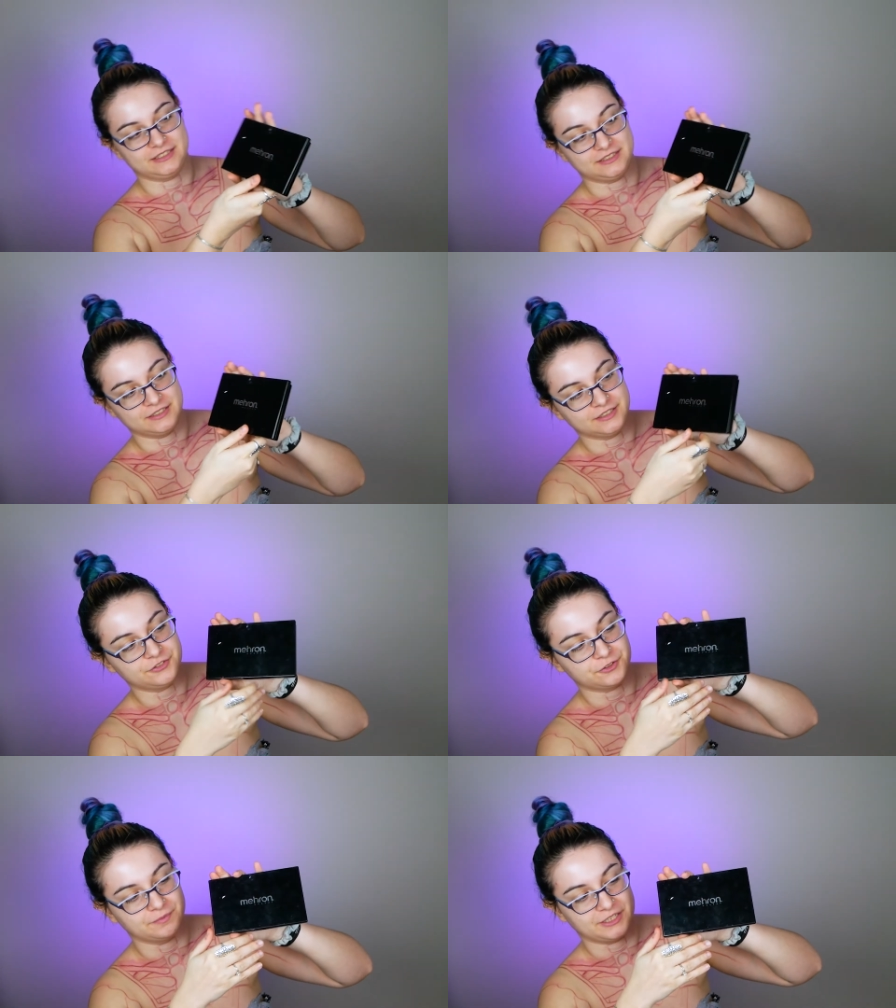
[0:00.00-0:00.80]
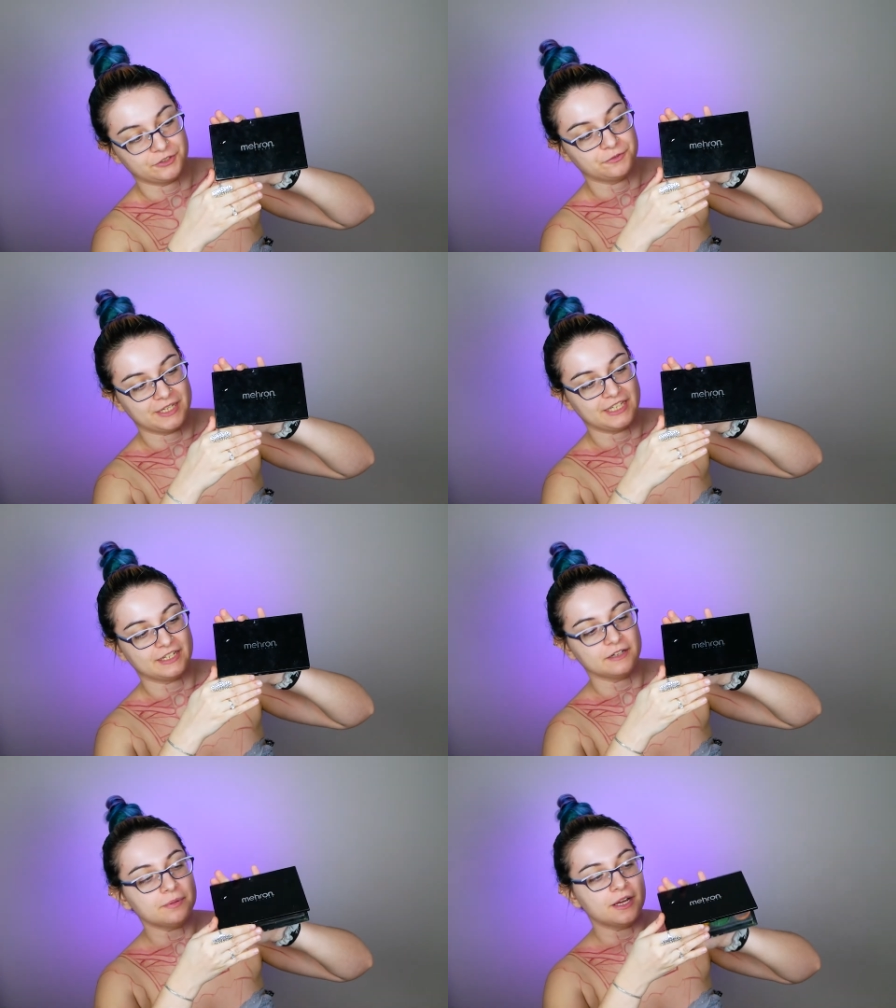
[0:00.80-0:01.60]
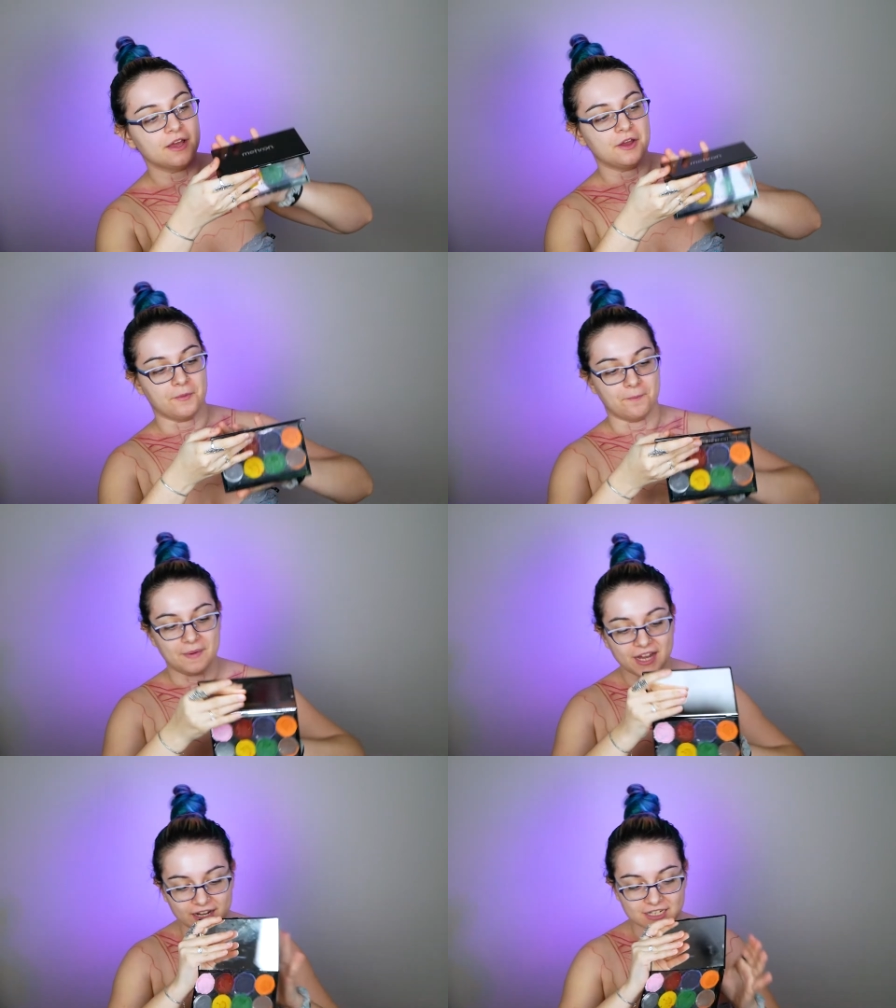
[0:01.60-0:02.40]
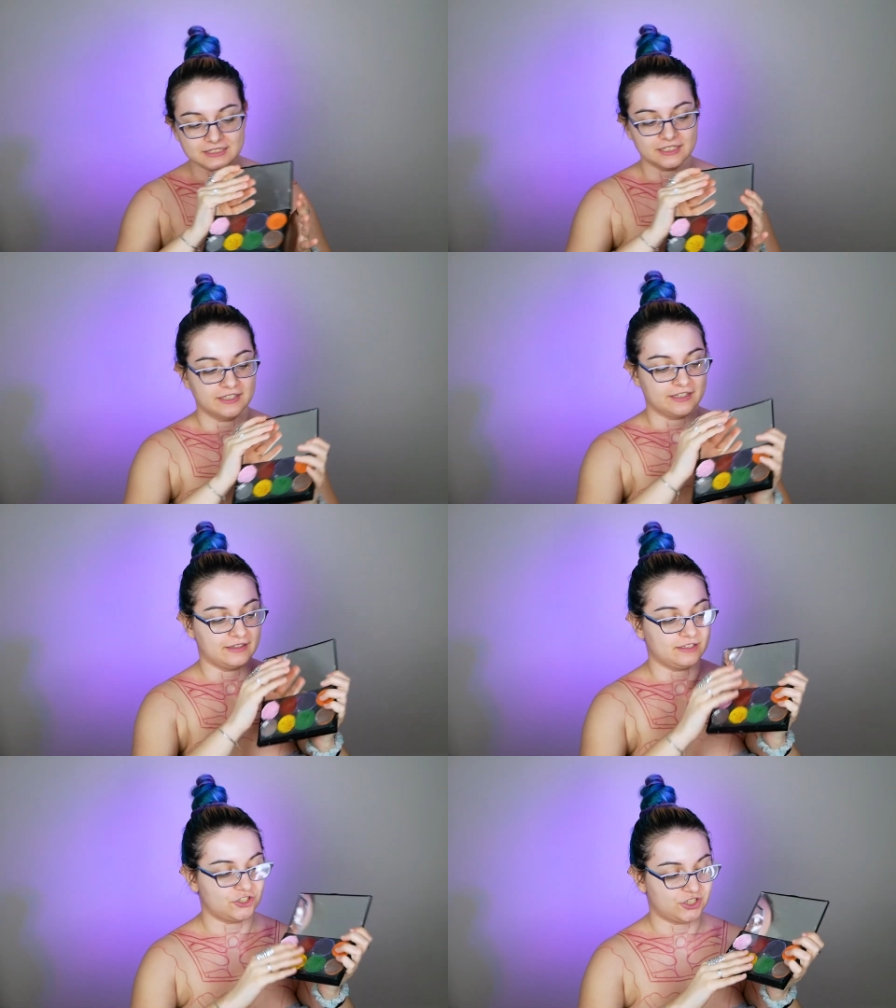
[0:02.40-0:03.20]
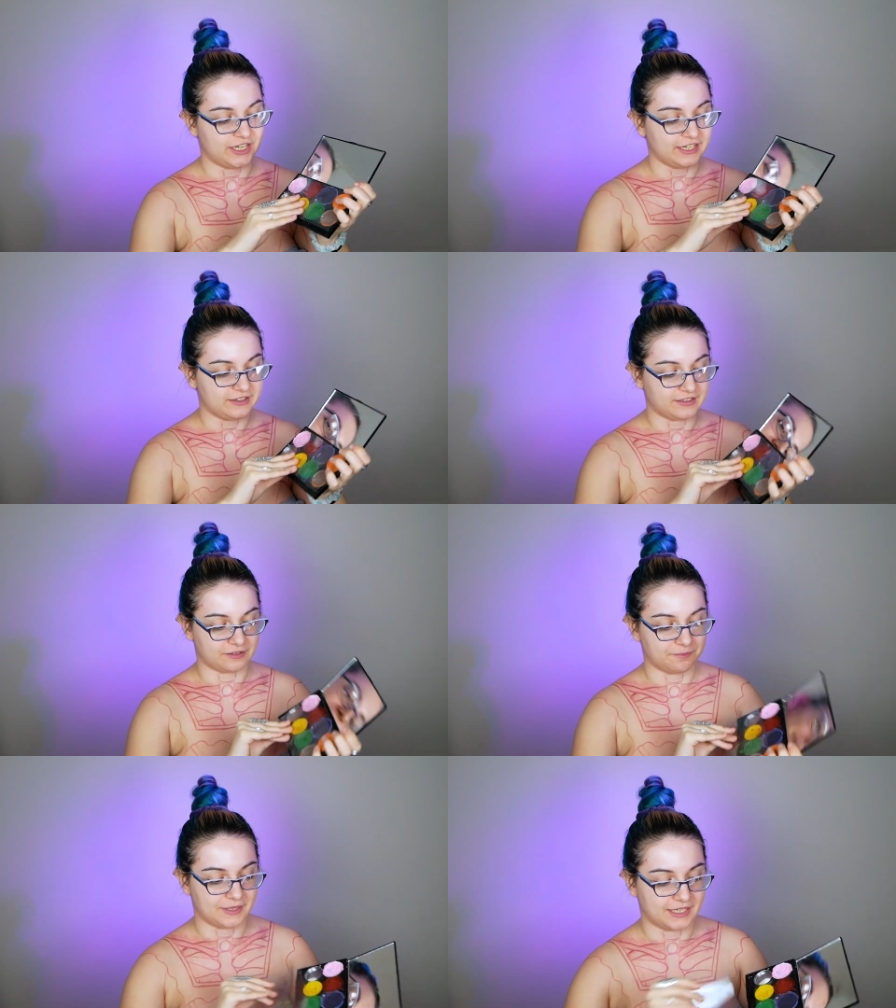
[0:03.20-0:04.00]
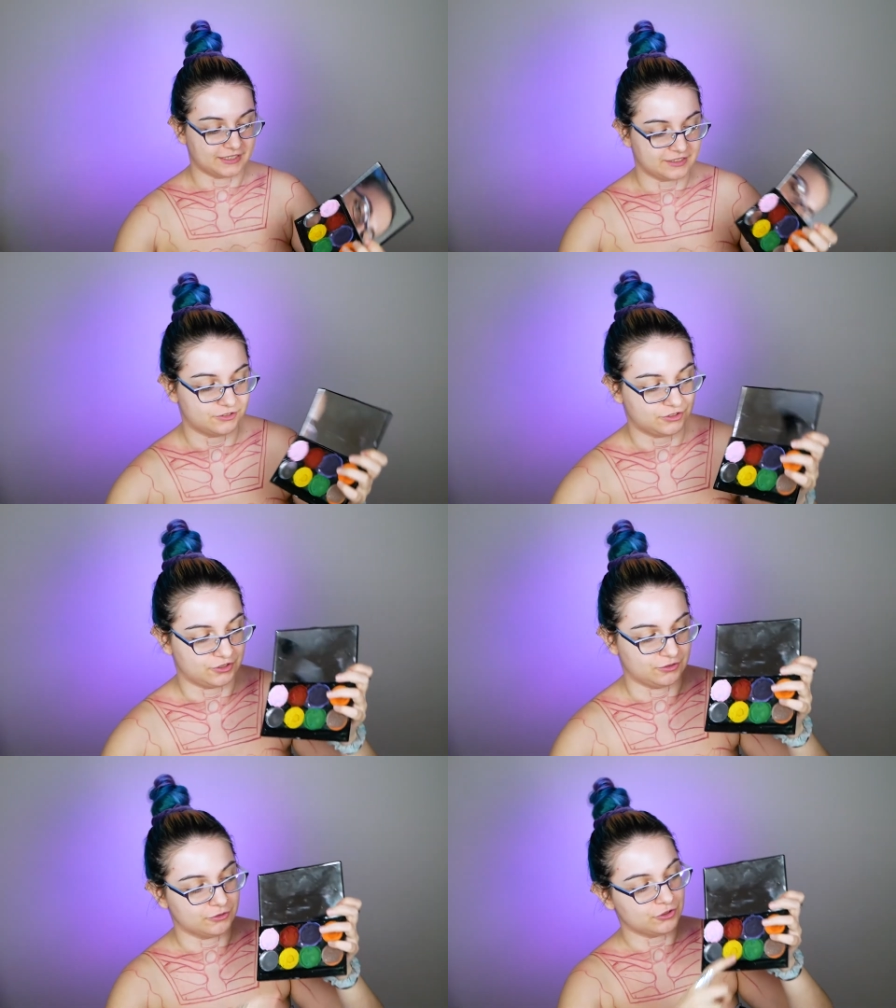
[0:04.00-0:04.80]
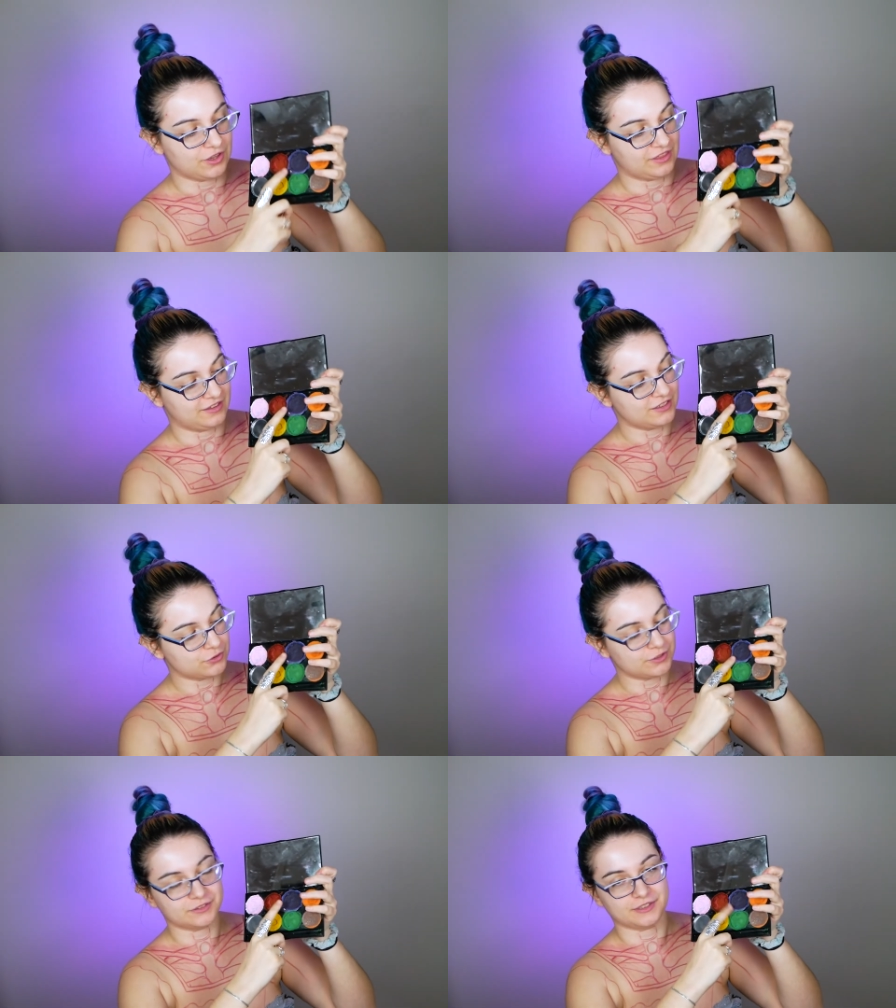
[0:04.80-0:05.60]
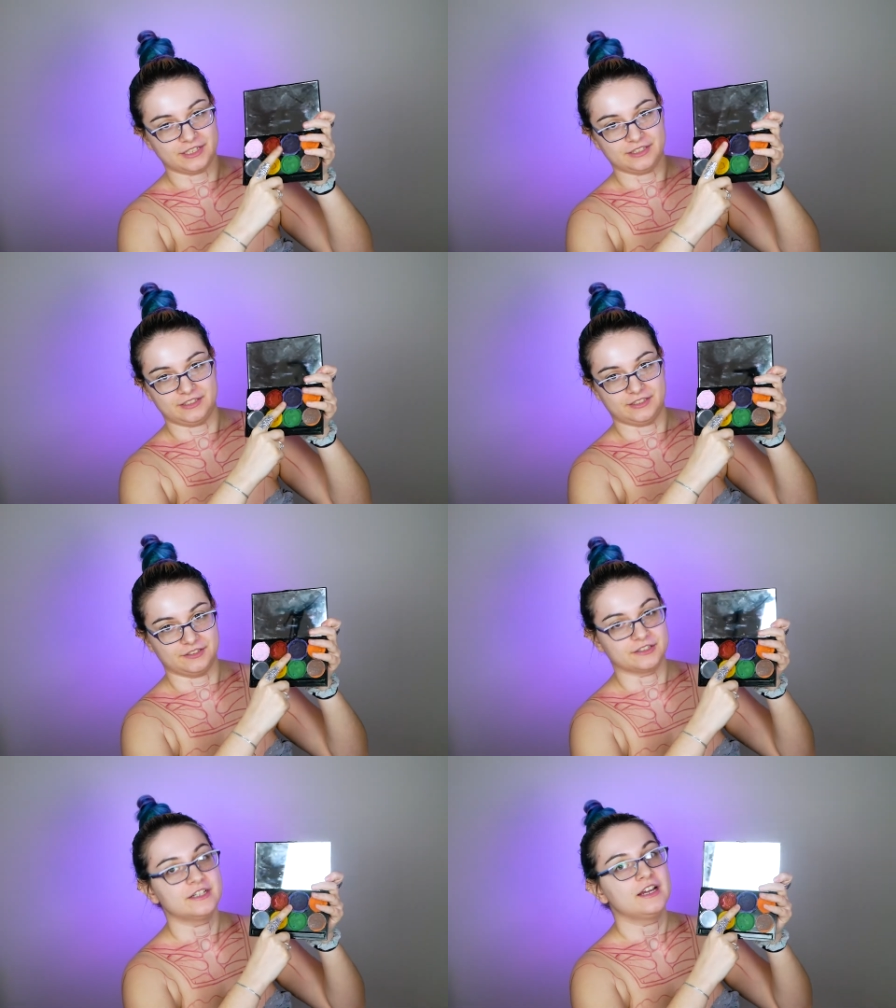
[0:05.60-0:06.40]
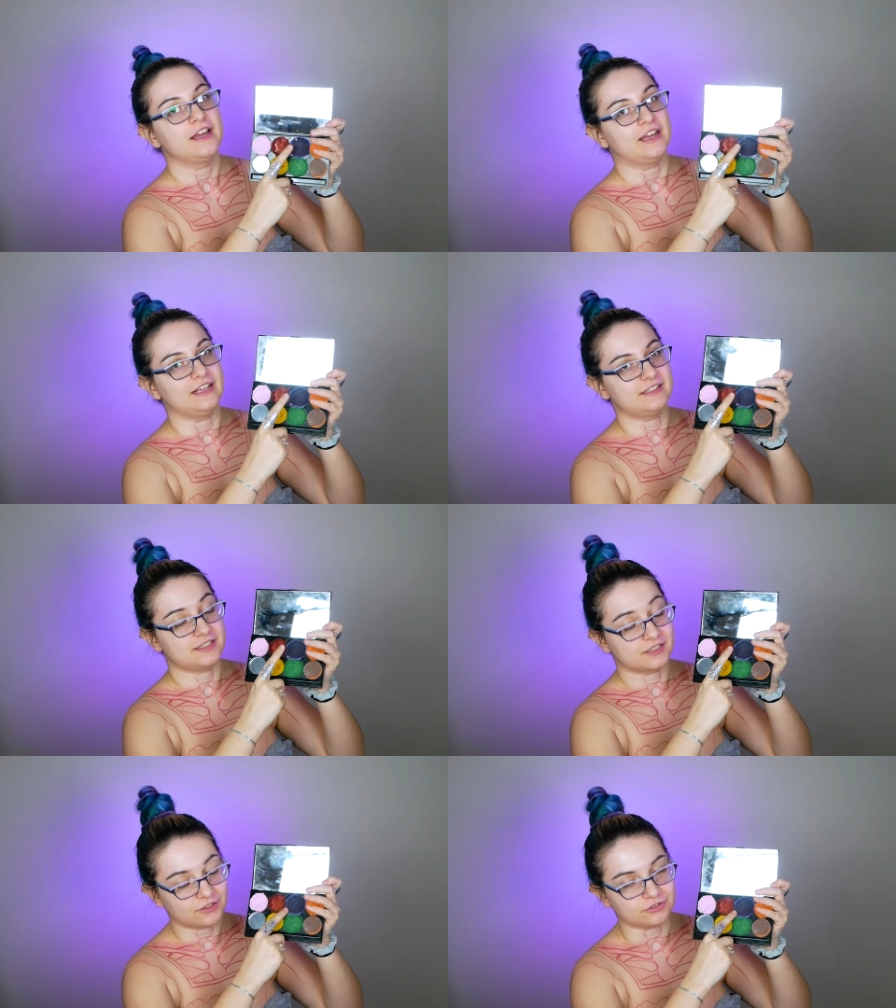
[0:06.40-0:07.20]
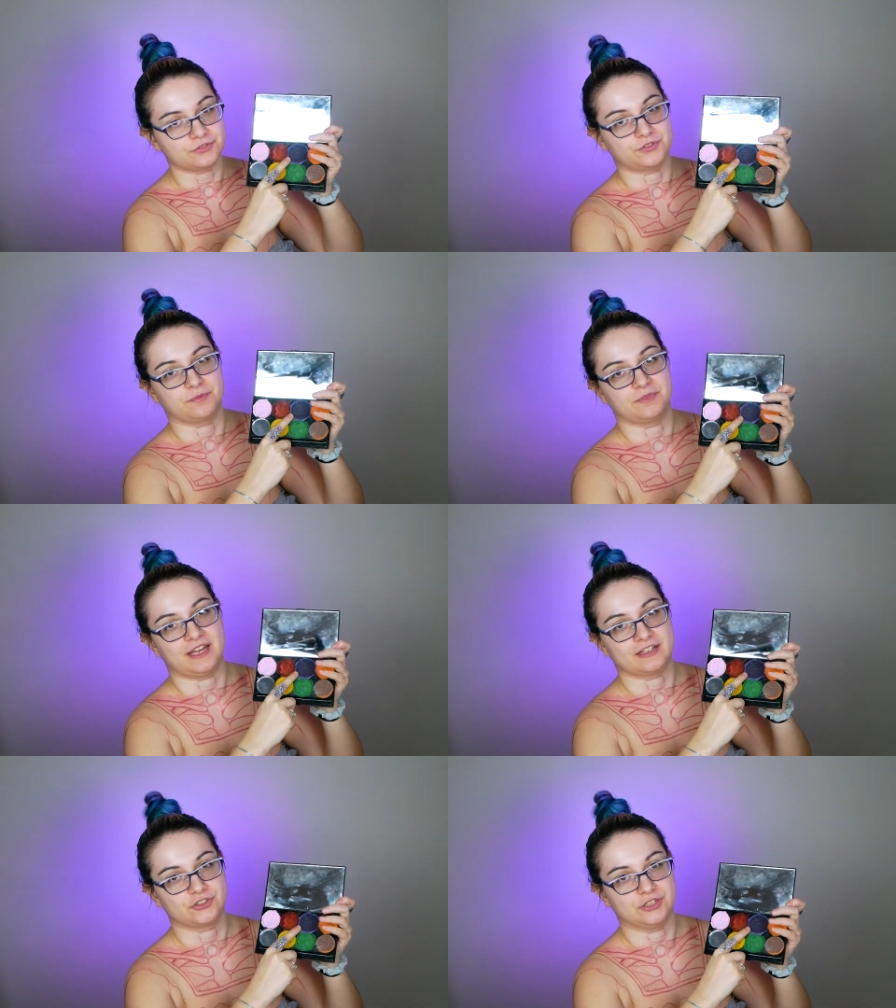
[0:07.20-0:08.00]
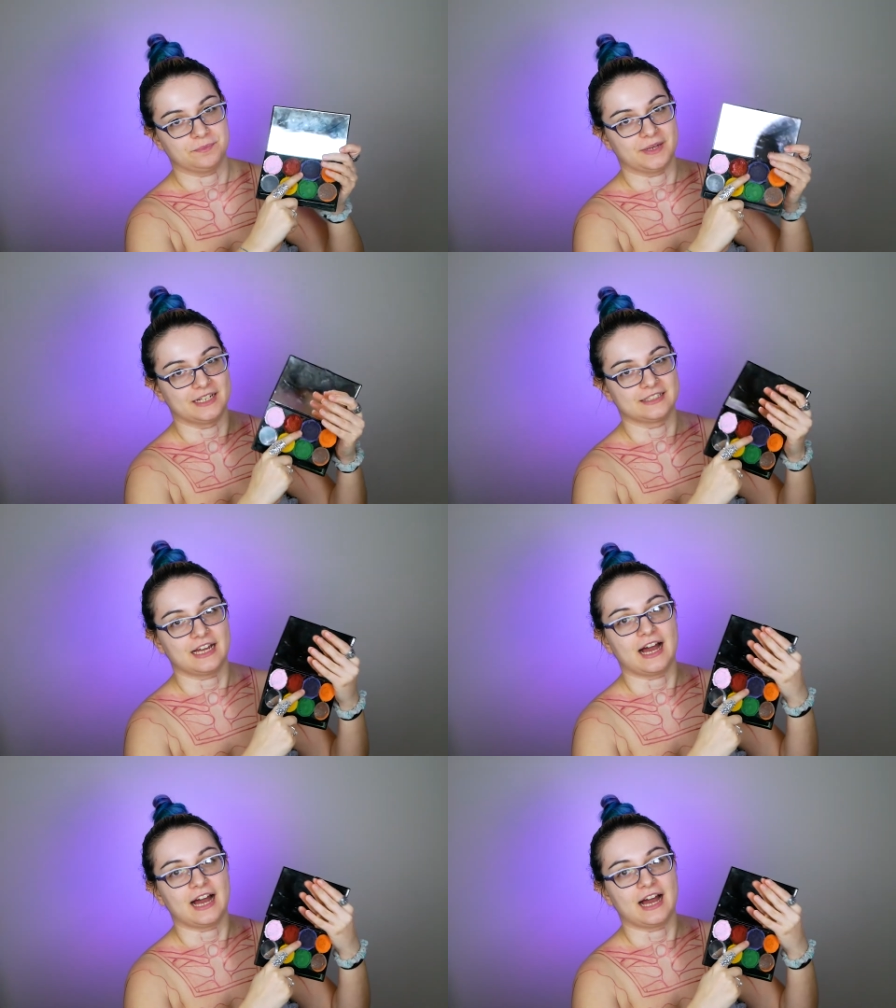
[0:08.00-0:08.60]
here from Maron Makeup, but the shade that I'm planning to use, this one right here, it's not from the actual palette.